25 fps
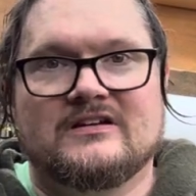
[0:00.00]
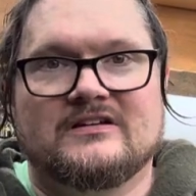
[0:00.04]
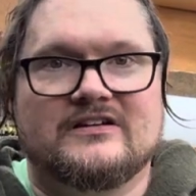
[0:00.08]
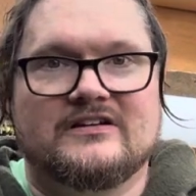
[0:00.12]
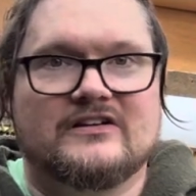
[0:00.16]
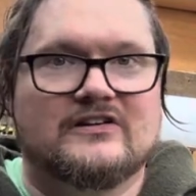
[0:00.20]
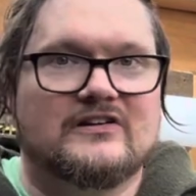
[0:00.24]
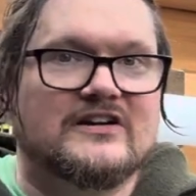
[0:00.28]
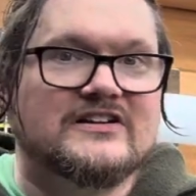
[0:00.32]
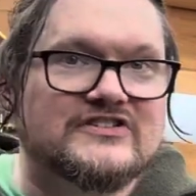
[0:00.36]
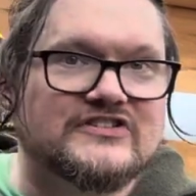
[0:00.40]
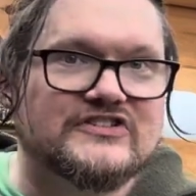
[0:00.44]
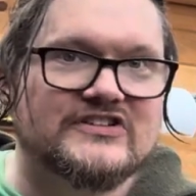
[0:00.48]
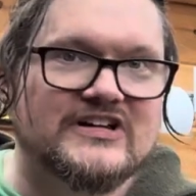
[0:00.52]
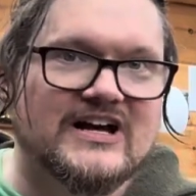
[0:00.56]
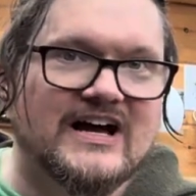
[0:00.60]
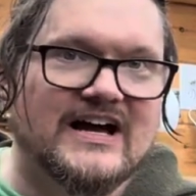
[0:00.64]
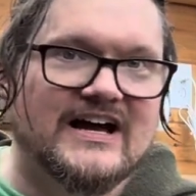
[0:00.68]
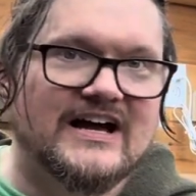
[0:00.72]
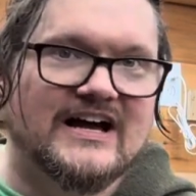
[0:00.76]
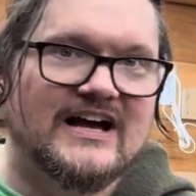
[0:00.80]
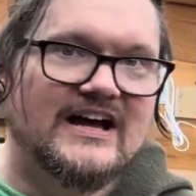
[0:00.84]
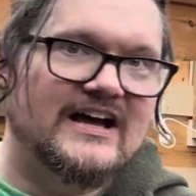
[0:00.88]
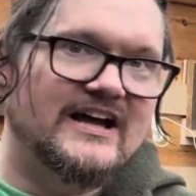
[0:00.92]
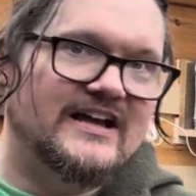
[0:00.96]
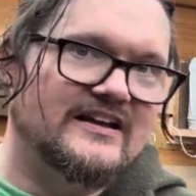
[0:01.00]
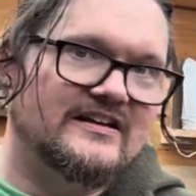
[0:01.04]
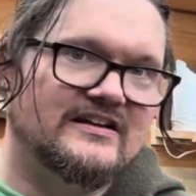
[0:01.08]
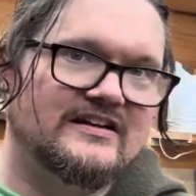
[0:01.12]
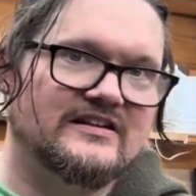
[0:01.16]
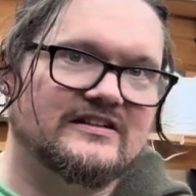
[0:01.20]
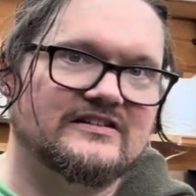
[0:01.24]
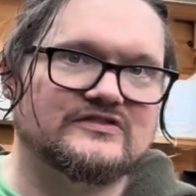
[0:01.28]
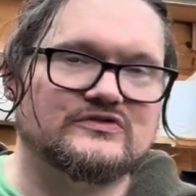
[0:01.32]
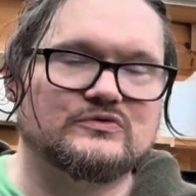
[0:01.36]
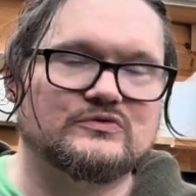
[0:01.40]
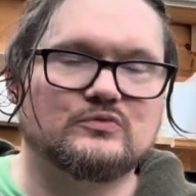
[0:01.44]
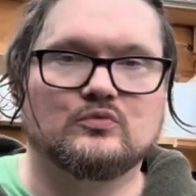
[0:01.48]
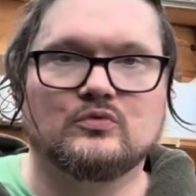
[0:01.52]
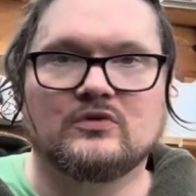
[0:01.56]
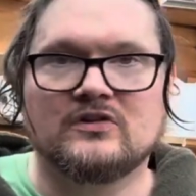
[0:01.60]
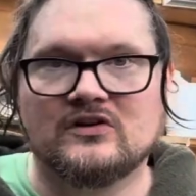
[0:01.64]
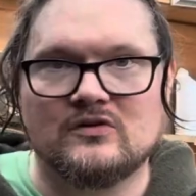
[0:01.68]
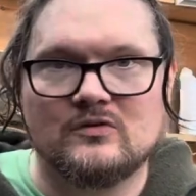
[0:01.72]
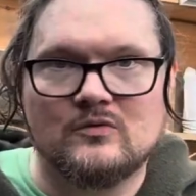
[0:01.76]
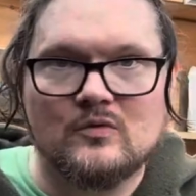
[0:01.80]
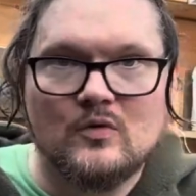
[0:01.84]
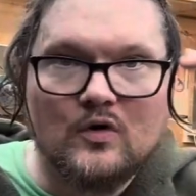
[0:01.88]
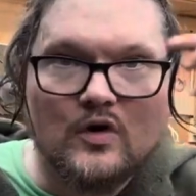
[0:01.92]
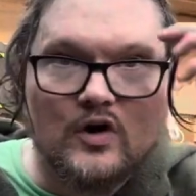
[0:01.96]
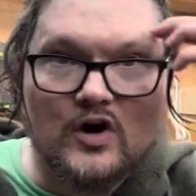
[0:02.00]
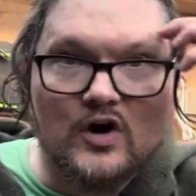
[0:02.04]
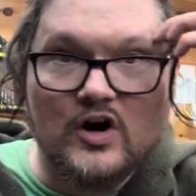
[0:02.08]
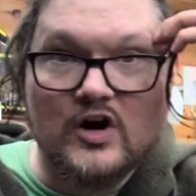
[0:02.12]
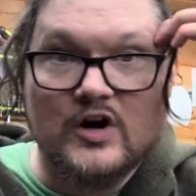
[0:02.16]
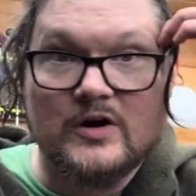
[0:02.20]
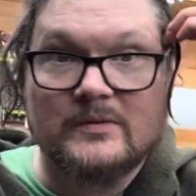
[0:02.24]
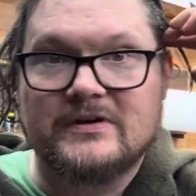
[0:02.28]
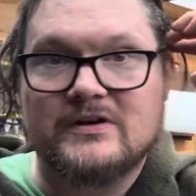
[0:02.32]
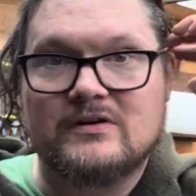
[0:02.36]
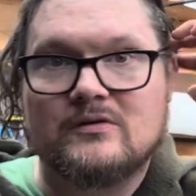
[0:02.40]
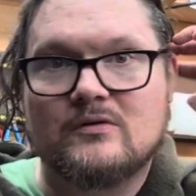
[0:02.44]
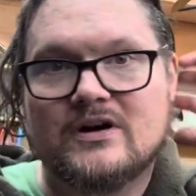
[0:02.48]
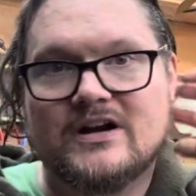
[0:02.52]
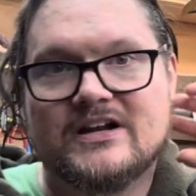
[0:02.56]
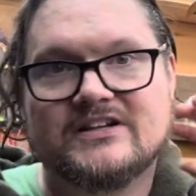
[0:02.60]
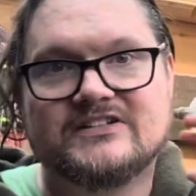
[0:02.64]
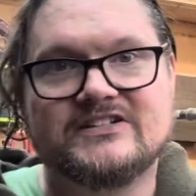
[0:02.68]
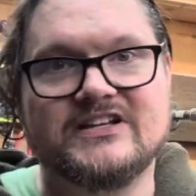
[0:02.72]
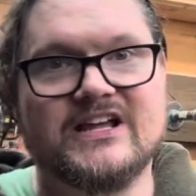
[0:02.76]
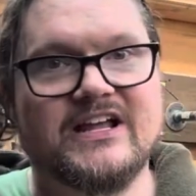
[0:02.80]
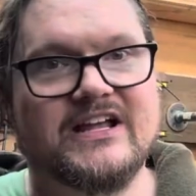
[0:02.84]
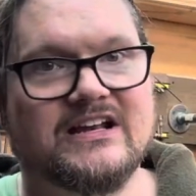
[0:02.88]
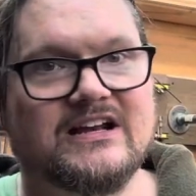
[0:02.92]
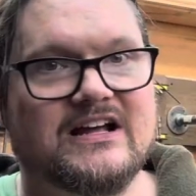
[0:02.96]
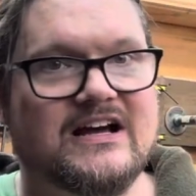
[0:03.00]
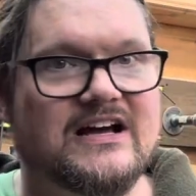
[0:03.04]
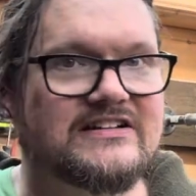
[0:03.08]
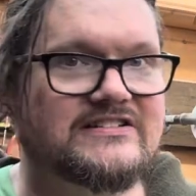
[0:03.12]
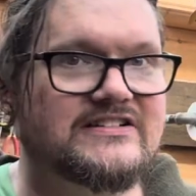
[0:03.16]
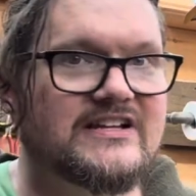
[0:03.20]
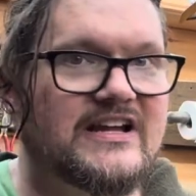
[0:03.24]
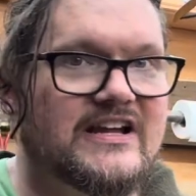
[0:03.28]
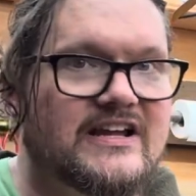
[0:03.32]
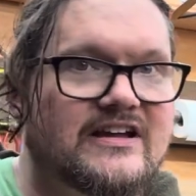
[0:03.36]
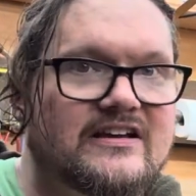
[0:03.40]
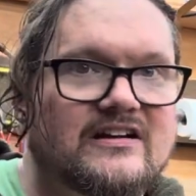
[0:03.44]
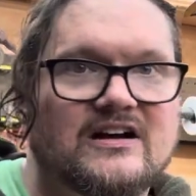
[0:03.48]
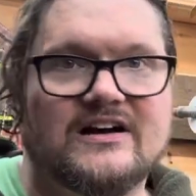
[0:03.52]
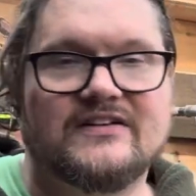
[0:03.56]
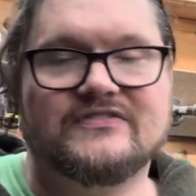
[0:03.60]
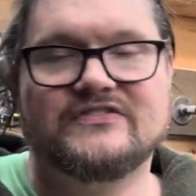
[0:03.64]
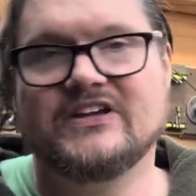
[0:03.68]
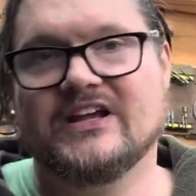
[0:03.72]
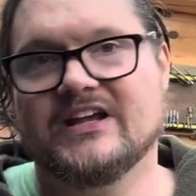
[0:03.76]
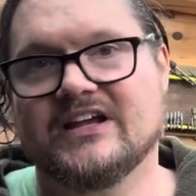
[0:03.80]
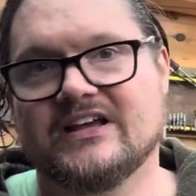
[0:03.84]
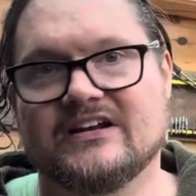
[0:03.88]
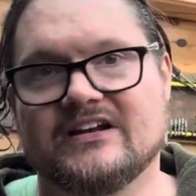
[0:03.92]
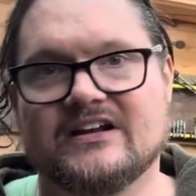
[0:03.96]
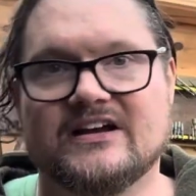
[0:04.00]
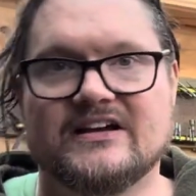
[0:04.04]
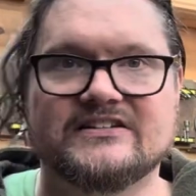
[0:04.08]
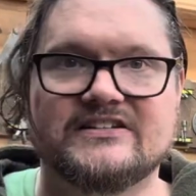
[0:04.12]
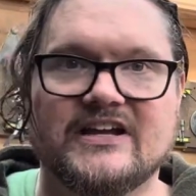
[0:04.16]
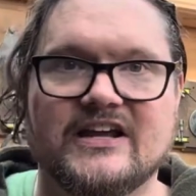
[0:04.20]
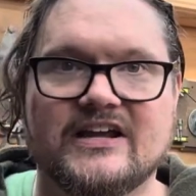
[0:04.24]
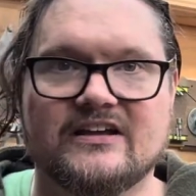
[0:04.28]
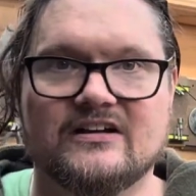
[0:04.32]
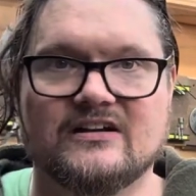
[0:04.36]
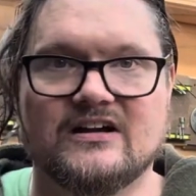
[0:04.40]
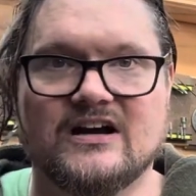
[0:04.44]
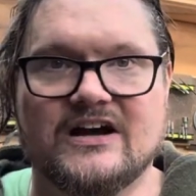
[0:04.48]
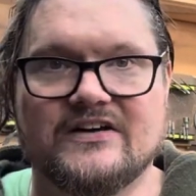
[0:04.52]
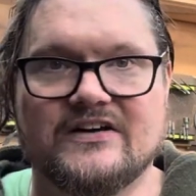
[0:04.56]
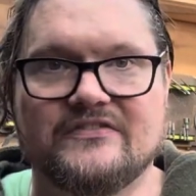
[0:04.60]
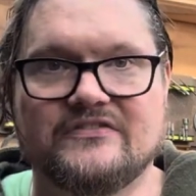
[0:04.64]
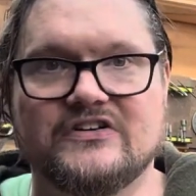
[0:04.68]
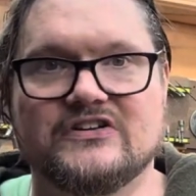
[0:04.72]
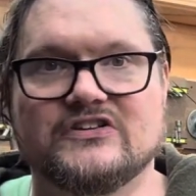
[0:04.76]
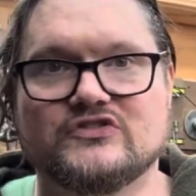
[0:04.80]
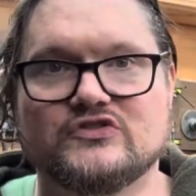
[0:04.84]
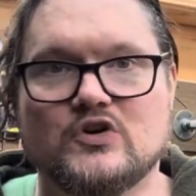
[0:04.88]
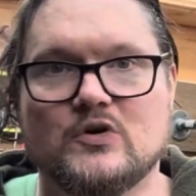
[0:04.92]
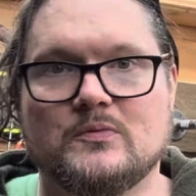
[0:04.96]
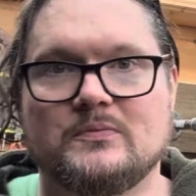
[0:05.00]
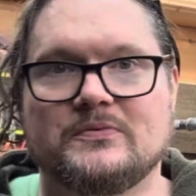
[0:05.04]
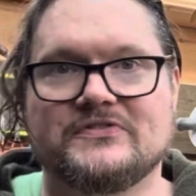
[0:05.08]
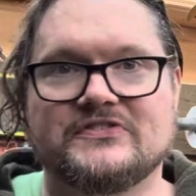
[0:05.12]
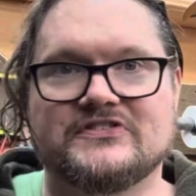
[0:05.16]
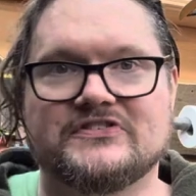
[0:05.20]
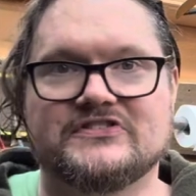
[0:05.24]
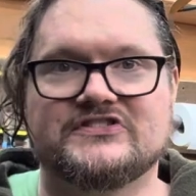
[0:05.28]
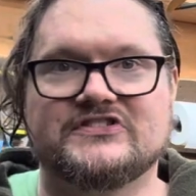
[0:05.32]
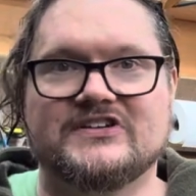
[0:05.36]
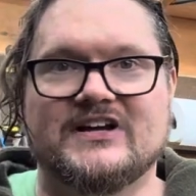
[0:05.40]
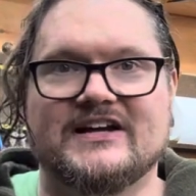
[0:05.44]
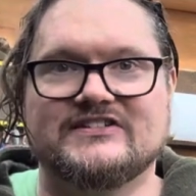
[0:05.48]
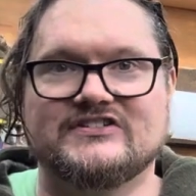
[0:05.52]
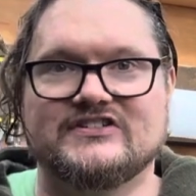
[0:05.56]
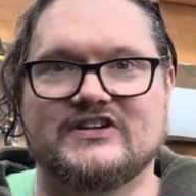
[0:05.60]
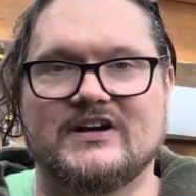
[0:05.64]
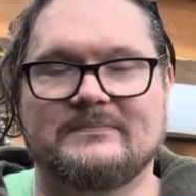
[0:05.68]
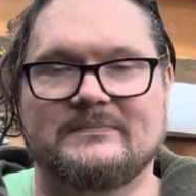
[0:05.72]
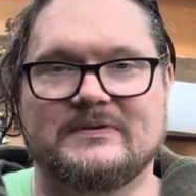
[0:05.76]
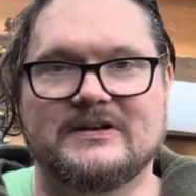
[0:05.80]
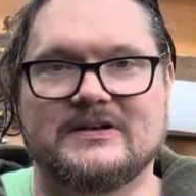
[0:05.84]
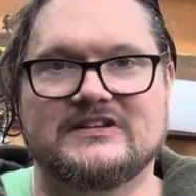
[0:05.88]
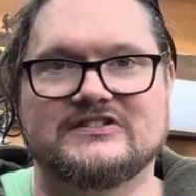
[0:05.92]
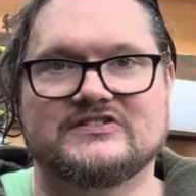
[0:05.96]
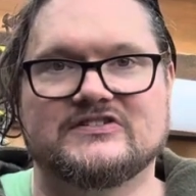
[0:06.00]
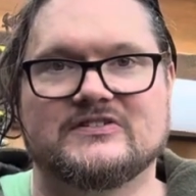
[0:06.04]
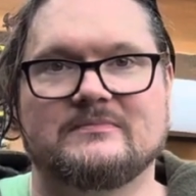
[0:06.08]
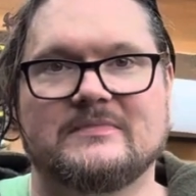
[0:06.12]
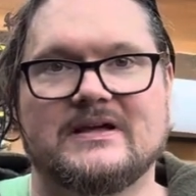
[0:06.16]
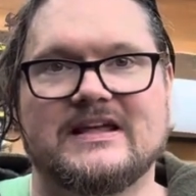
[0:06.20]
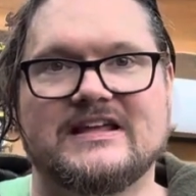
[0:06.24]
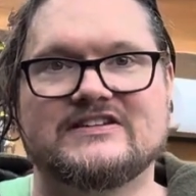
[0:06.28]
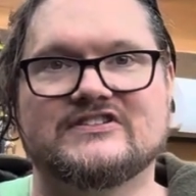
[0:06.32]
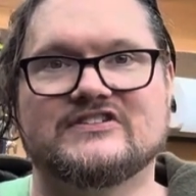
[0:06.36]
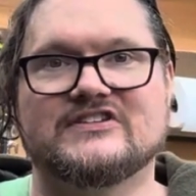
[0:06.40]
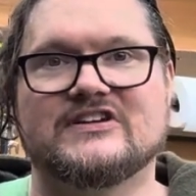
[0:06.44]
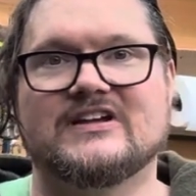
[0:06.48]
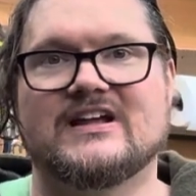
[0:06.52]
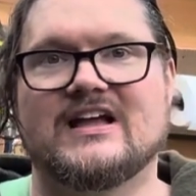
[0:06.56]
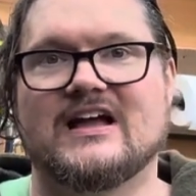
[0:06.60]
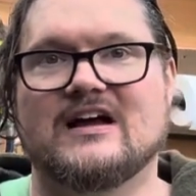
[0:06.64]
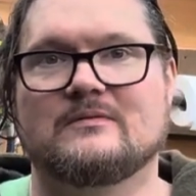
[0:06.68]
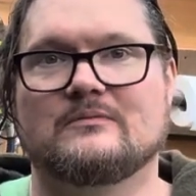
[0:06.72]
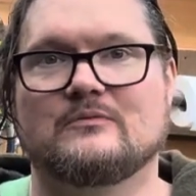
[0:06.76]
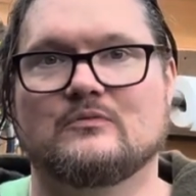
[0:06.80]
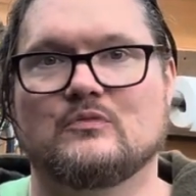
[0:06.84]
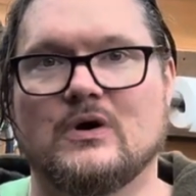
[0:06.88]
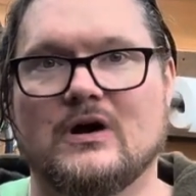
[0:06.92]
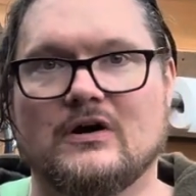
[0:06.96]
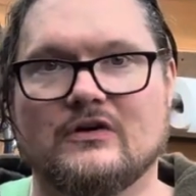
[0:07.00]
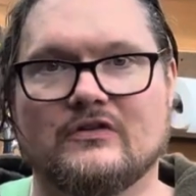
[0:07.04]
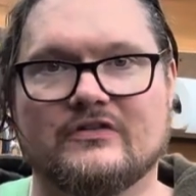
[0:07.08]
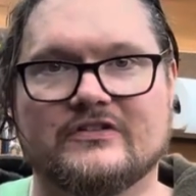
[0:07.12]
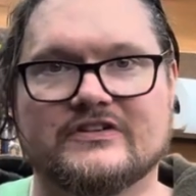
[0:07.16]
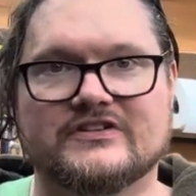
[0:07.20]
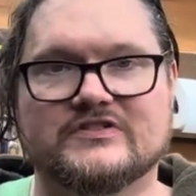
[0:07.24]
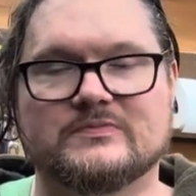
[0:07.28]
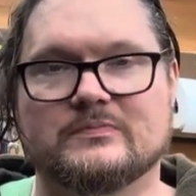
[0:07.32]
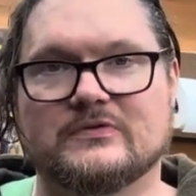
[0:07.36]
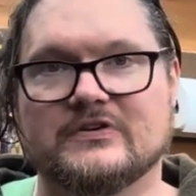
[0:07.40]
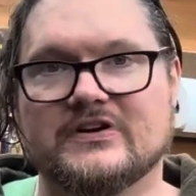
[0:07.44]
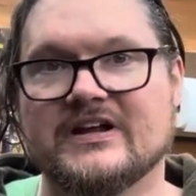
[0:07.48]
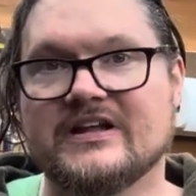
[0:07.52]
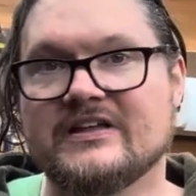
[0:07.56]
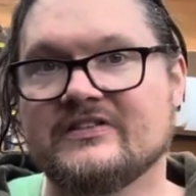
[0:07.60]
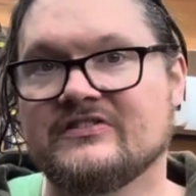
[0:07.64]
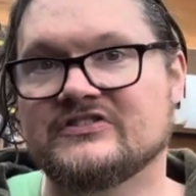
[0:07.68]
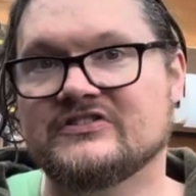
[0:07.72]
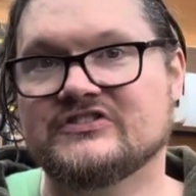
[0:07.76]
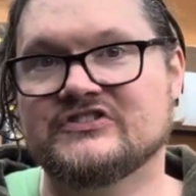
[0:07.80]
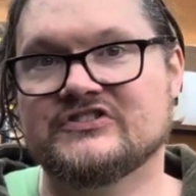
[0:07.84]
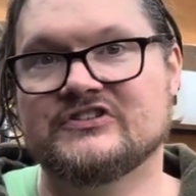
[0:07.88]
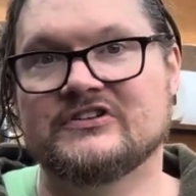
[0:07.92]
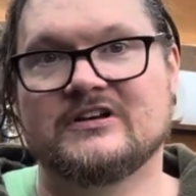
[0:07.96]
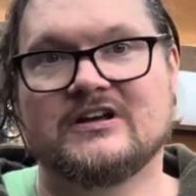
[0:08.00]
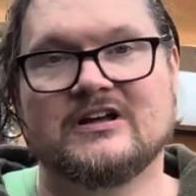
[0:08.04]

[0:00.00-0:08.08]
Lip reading: You're inside, it's a little warm, you don't want to take it on, take it off, take it on, take it off. You just open the sides up and it's amazing how well this breathes.